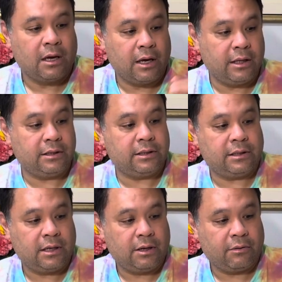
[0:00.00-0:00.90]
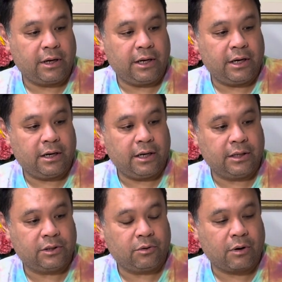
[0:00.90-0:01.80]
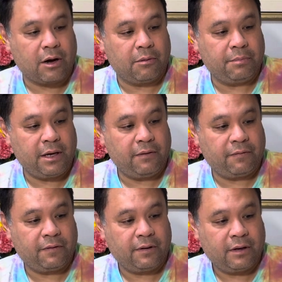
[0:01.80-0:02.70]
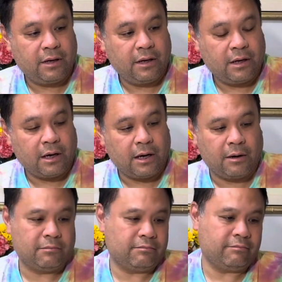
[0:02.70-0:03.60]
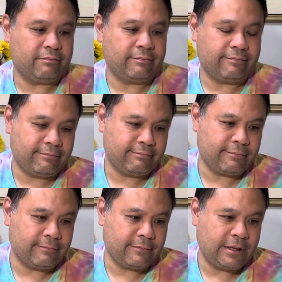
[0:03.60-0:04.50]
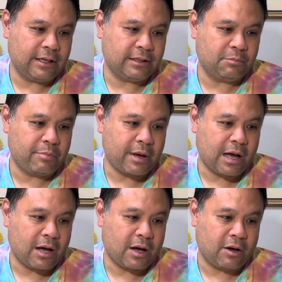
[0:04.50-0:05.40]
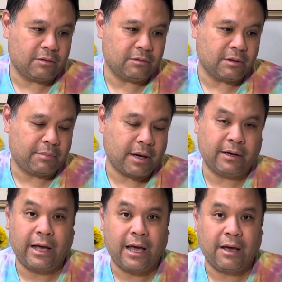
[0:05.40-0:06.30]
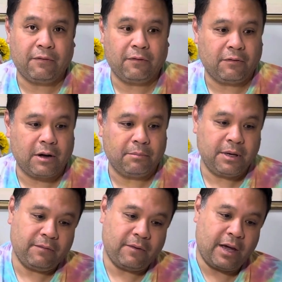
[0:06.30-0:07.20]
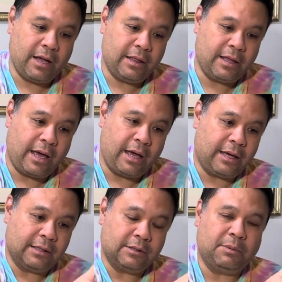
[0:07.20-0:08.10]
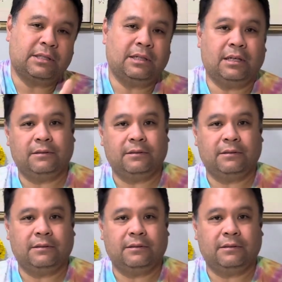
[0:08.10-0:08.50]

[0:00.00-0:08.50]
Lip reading: And this right here is ground beef. I think it's about a pound and a half of ground beef, and the egg gets mixed in.